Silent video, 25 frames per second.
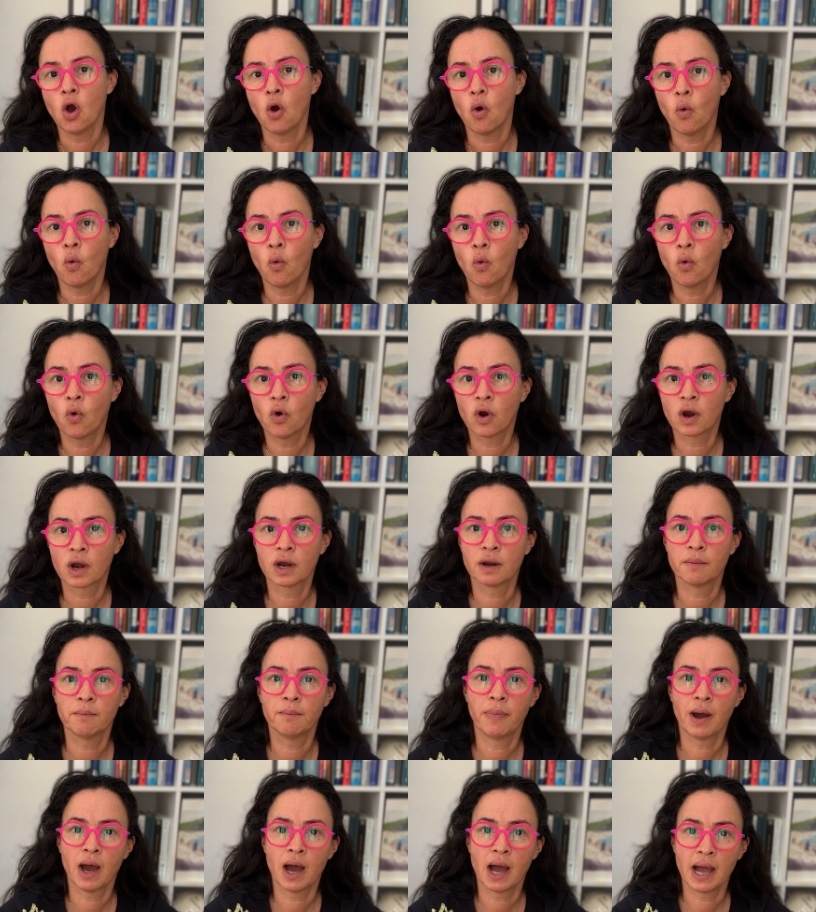or
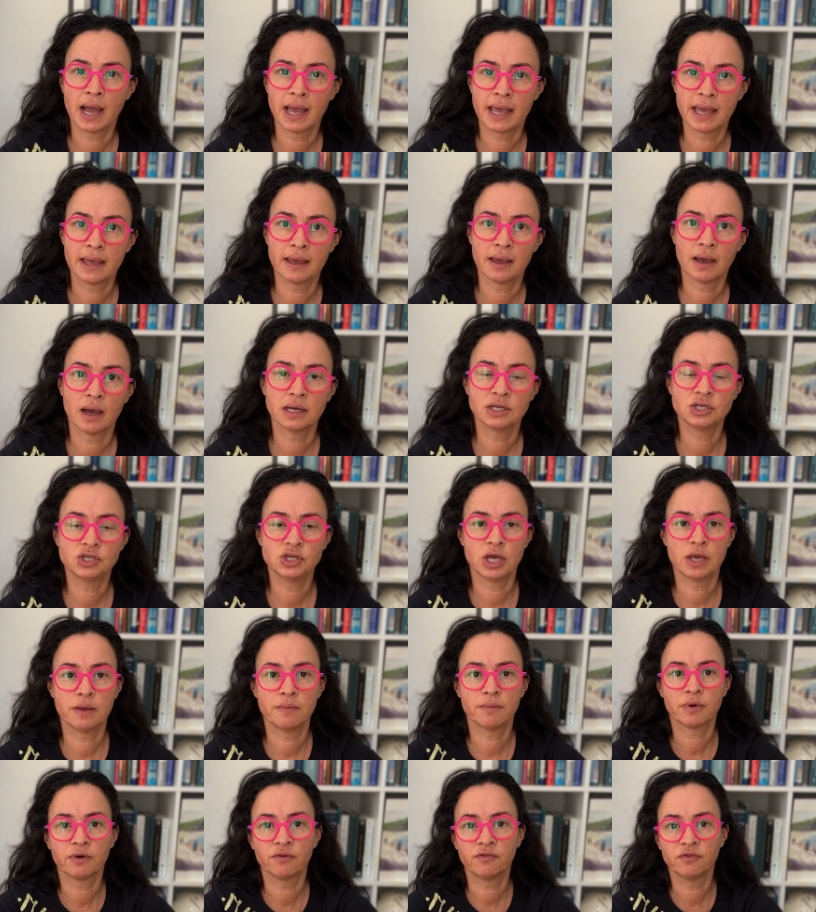buying a
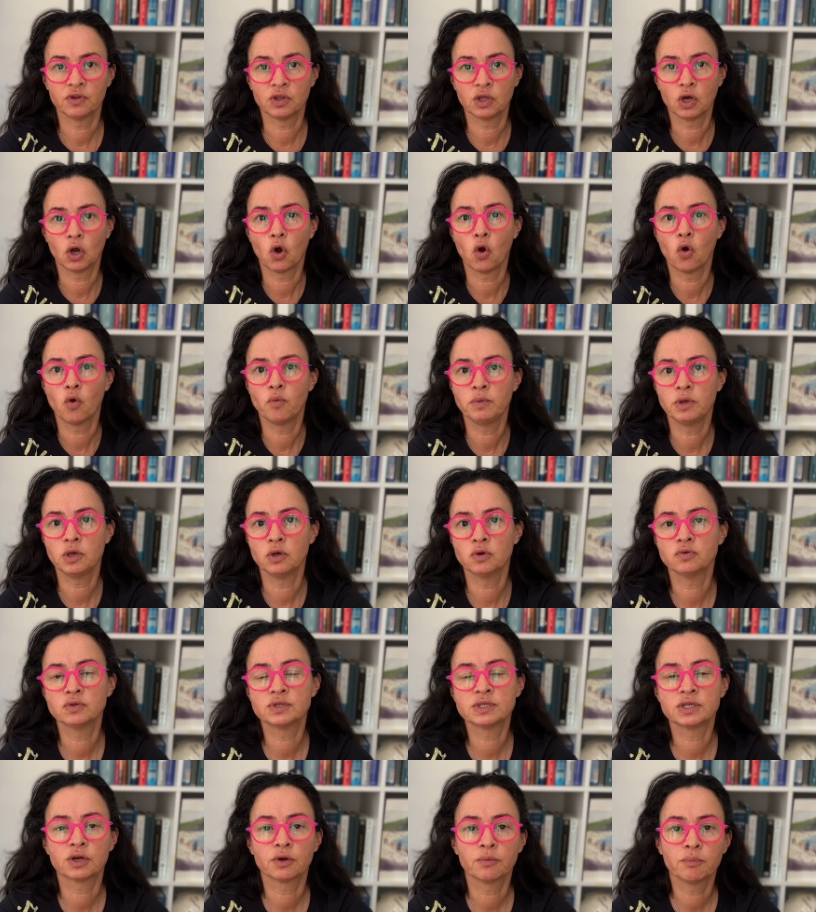chamber for the home
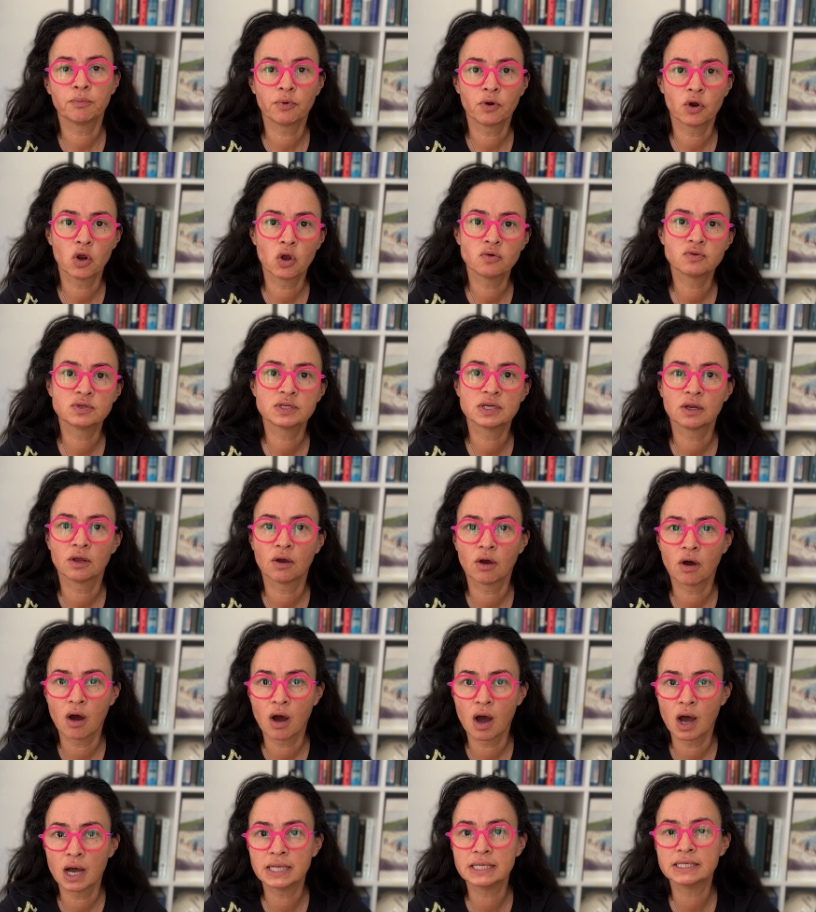use. There are pros and
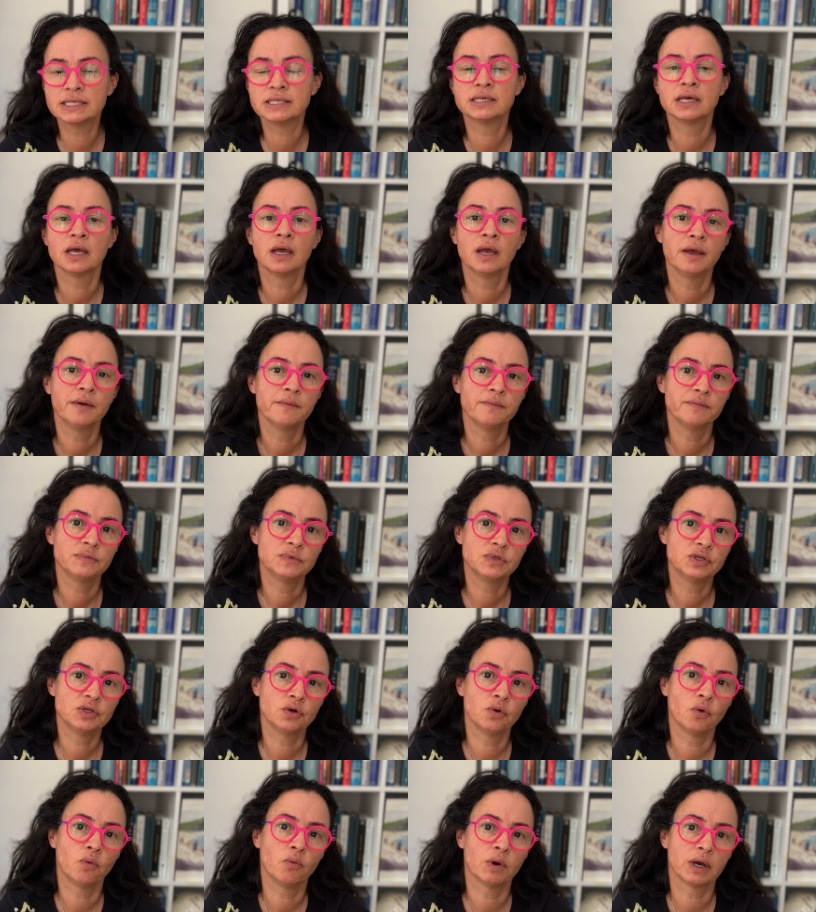cons
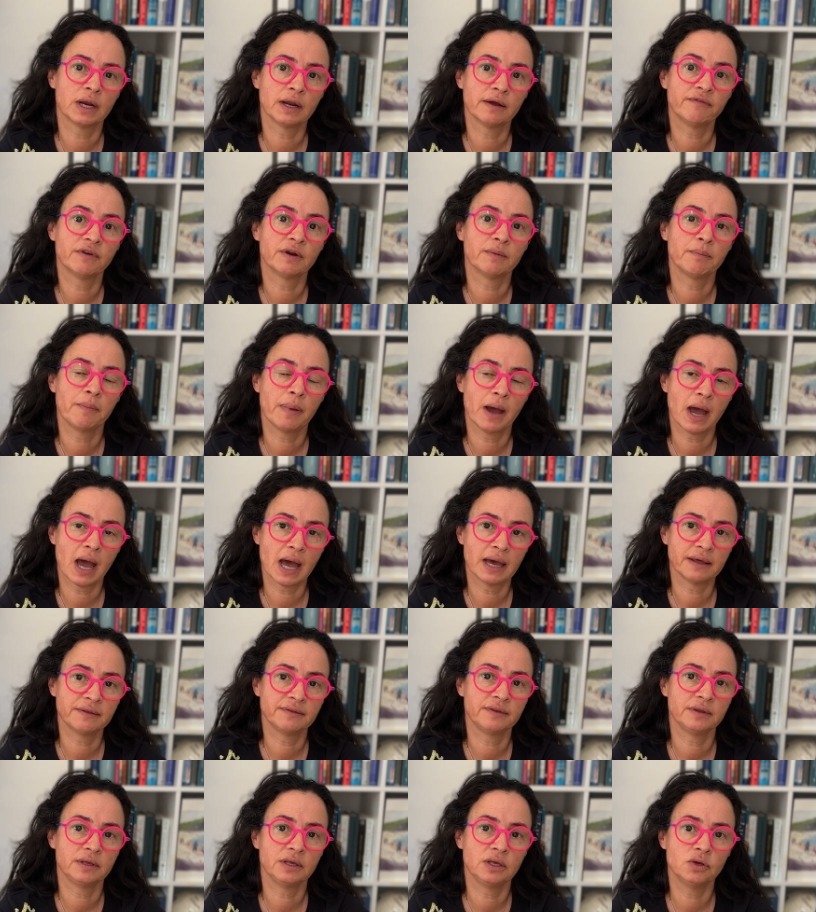to whatever
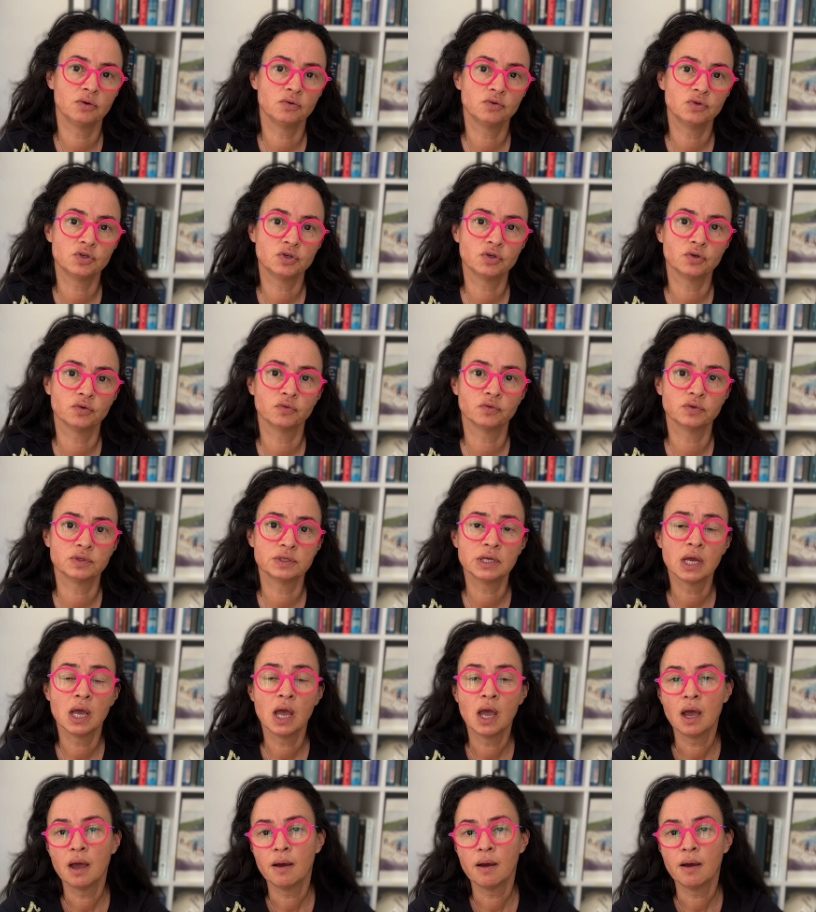path you choose.